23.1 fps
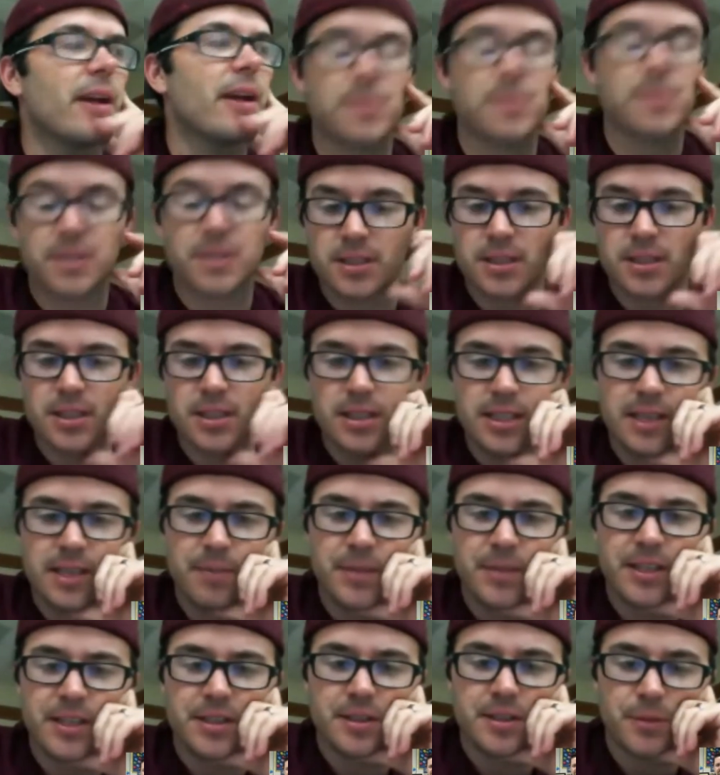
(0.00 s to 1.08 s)
It helps us to
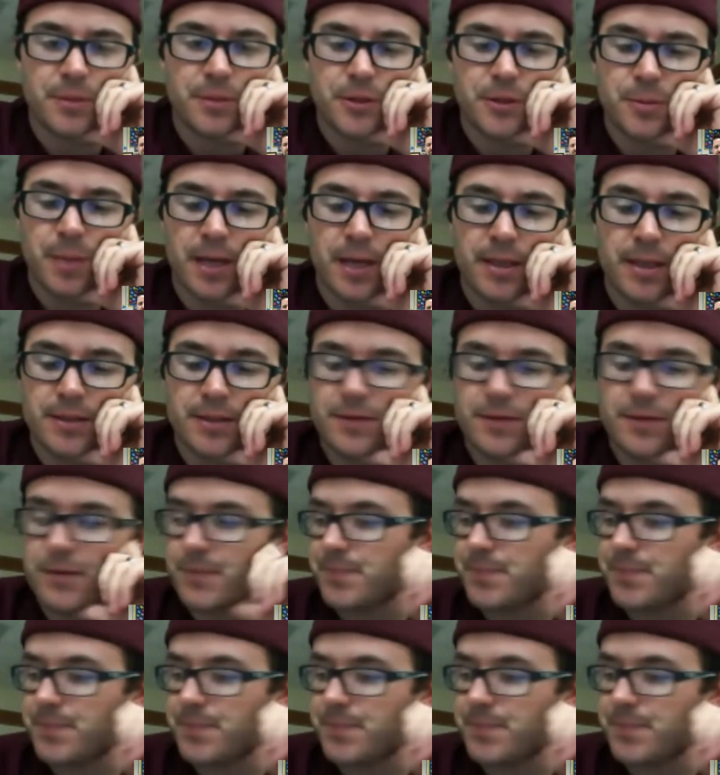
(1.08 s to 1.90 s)
keep things in perspective.